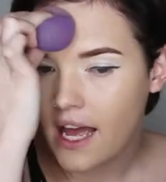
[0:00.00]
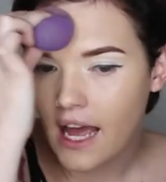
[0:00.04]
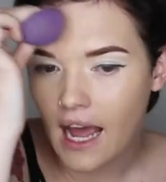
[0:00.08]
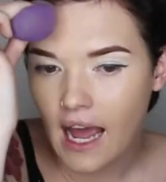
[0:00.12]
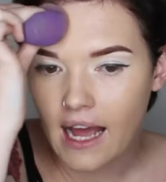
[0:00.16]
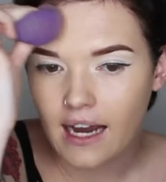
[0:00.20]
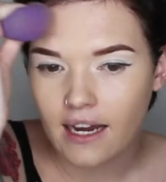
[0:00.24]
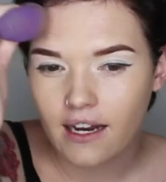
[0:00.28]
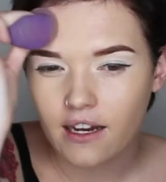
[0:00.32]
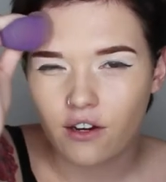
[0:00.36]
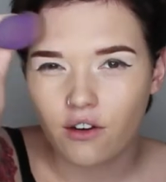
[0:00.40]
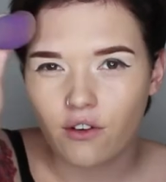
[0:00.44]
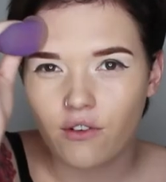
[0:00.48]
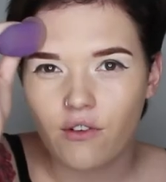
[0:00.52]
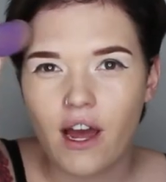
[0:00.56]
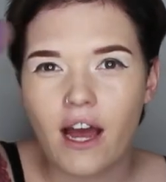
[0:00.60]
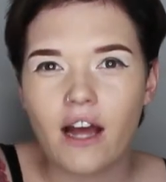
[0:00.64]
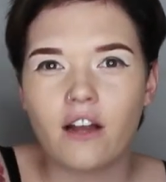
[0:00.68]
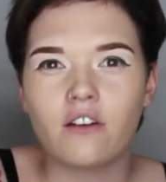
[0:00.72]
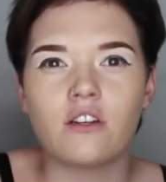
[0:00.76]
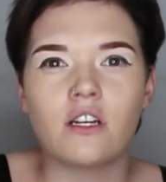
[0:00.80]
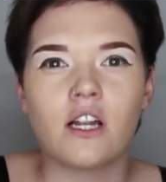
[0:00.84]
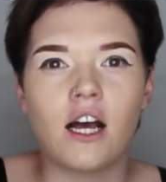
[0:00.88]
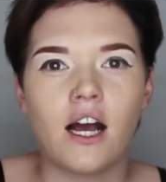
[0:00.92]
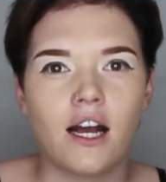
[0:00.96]
And at
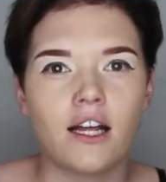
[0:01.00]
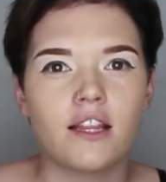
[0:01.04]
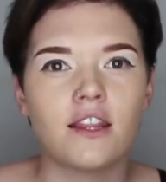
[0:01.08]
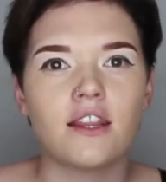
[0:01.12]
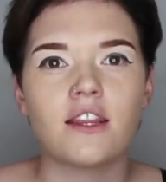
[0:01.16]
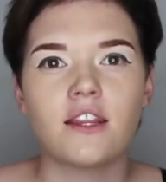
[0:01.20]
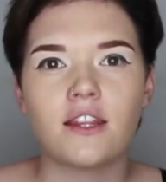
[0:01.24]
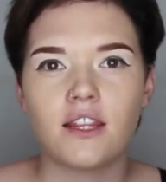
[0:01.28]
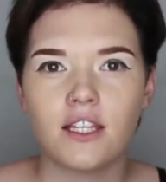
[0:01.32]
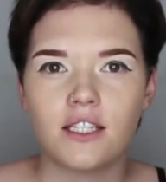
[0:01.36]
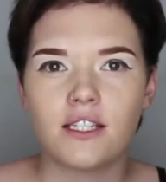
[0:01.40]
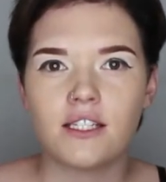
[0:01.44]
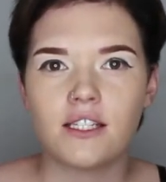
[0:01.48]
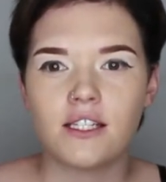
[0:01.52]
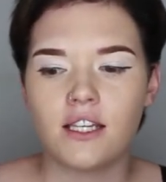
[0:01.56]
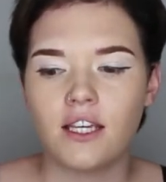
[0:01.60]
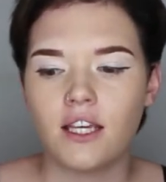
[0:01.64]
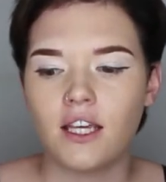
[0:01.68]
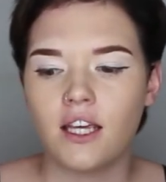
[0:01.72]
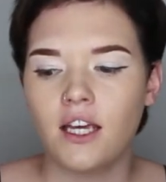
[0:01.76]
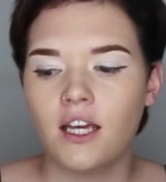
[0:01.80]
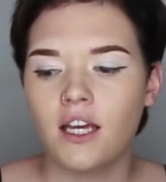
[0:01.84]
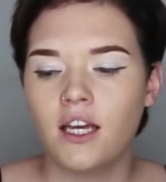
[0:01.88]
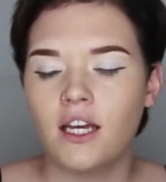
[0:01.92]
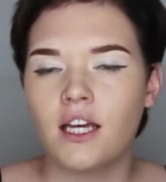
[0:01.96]
around nine
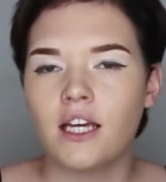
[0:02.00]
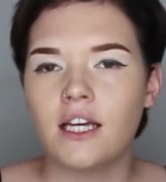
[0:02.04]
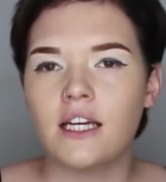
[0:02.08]
thirty,